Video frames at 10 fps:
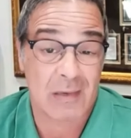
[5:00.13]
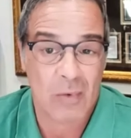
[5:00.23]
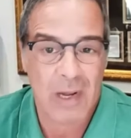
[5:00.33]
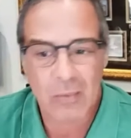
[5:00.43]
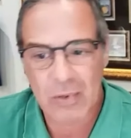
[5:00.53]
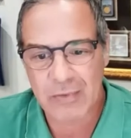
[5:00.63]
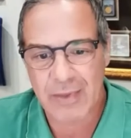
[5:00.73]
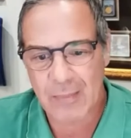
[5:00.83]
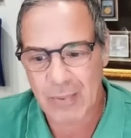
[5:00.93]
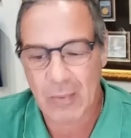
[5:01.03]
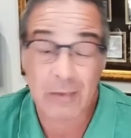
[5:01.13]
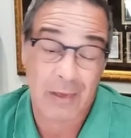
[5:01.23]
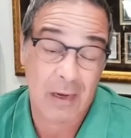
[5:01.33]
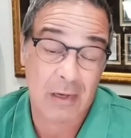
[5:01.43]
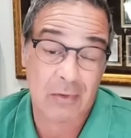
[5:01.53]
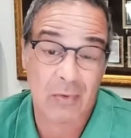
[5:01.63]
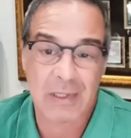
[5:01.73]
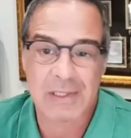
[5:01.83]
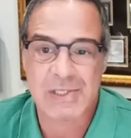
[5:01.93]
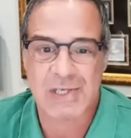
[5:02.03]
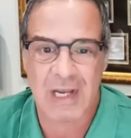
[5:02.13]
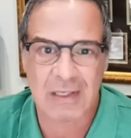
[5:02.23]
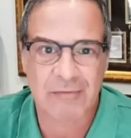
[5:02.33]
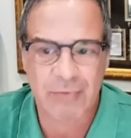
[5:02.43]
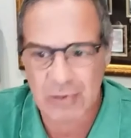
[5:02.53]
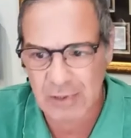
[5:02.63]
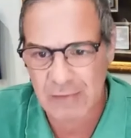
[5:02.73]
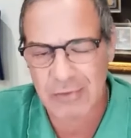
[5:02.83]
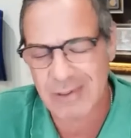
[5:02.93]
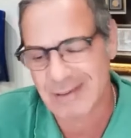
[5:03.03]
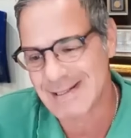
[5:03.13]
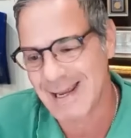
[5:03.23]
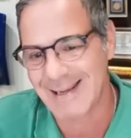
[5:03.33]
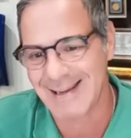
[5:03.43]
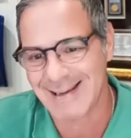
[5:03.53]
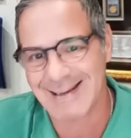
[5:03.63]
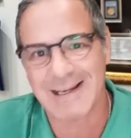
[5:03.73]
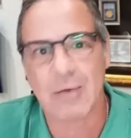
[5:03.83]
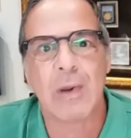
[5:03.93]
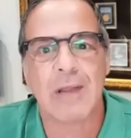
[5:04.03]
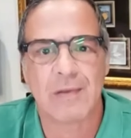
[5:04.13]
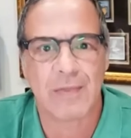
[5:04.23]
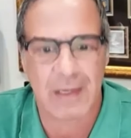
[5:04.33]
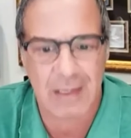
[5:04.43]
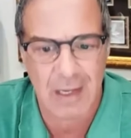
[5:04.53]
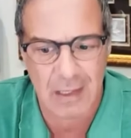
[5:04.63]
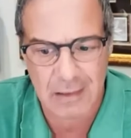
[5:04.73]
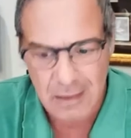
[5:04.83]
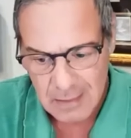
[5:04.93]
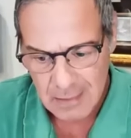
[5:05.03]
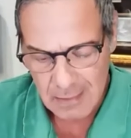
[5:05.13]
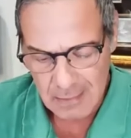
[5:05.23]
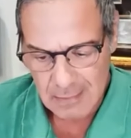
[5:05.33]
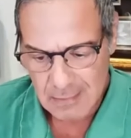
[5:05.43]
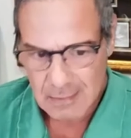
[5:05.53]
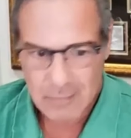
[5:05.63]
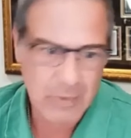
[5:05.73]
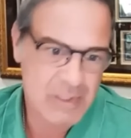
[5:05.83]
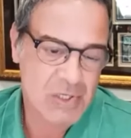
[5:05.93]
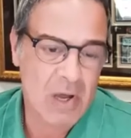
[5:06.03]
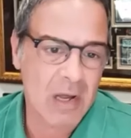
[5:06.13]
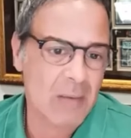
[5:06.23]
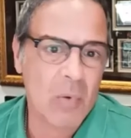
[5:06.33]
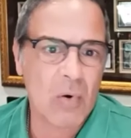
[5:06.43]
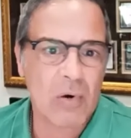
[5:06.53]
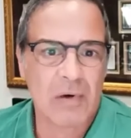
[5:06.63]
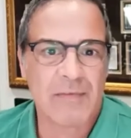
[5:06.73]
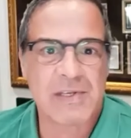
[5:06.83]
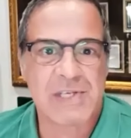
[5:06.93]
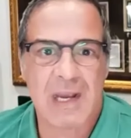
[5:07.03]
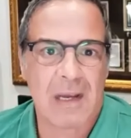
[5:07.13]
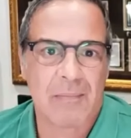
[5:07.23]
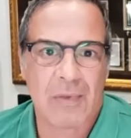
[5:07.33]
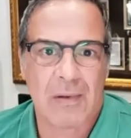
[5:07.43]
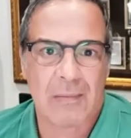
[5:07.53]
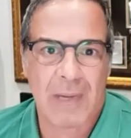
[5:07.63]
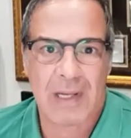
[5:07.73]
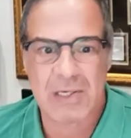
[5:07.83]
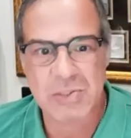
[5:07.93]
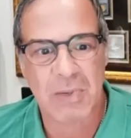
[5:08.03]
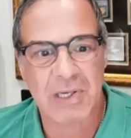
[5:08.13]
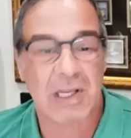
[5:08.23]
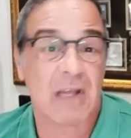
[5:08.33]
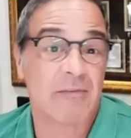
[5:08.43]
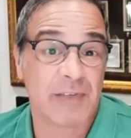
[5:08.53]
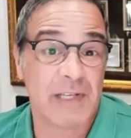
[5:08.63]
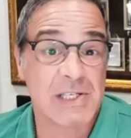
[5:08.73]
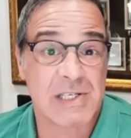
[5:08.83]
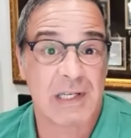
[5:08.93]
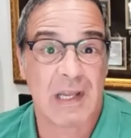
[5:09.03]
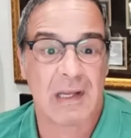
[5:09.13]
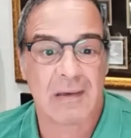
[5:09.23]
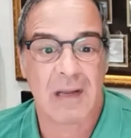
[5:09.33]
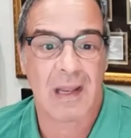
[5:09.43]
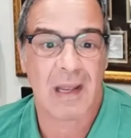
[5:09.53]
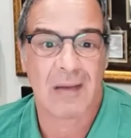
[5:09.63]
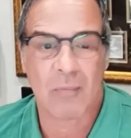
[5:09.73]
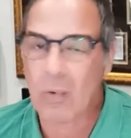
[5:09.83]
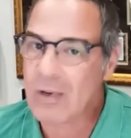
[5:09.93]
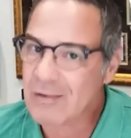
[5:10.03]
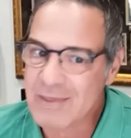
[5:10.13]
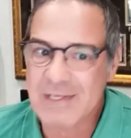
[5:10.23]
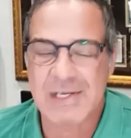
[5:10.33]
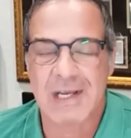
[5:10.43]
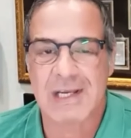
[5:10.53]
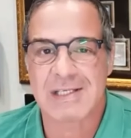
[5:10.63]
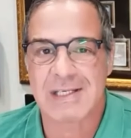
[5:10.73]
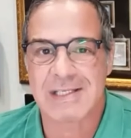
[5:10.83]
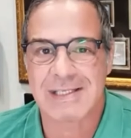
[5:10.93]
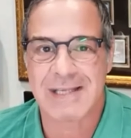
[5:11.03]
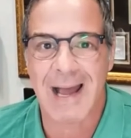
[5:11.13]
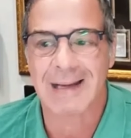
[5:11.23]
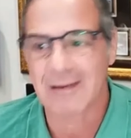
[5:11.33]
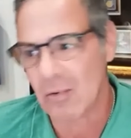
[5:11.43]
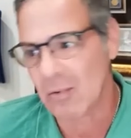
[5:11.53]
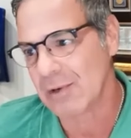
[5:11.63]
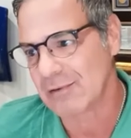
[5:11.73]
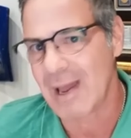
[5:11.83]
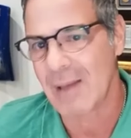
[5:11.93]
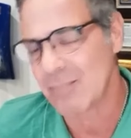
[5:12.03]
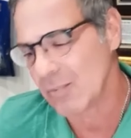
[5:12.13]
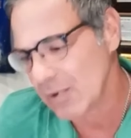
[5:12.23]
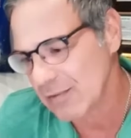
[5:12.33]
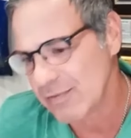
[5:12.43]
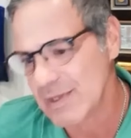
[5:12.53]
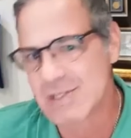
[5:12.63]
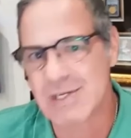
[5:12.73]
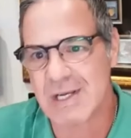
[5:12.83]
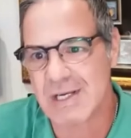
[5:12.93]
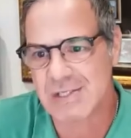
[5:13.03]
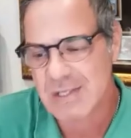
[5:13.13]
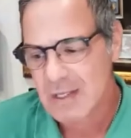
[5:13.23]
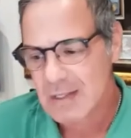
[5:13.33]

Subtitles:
And why would they? But what they are doing is standing for delivery and taking it any way that they can. We saw more of the same. The managed money get fleeced again. And one of these days, it's not going to happen. One of these days,